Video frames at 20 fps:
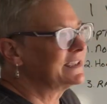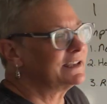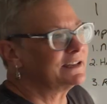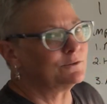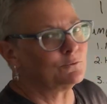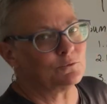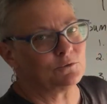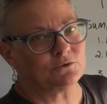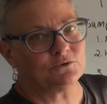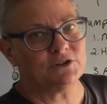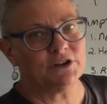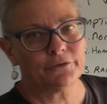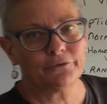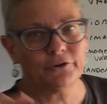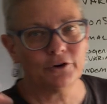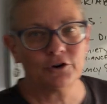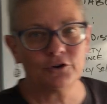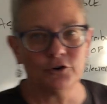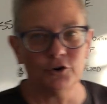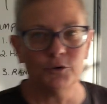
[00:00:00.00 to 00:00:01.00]
get
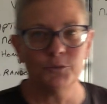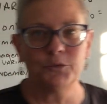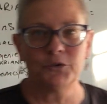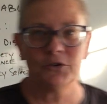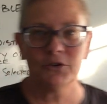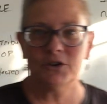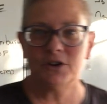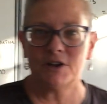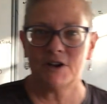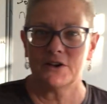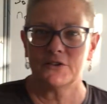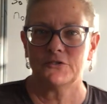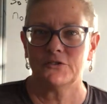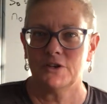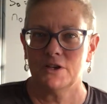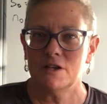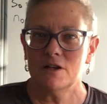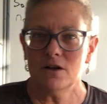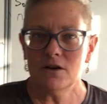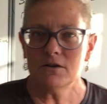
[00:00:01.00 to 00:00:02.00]
different groups, and then I
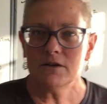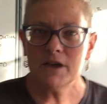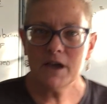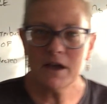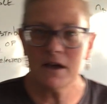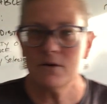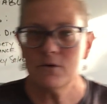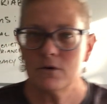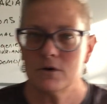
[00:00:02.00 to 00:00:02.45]
say, okay,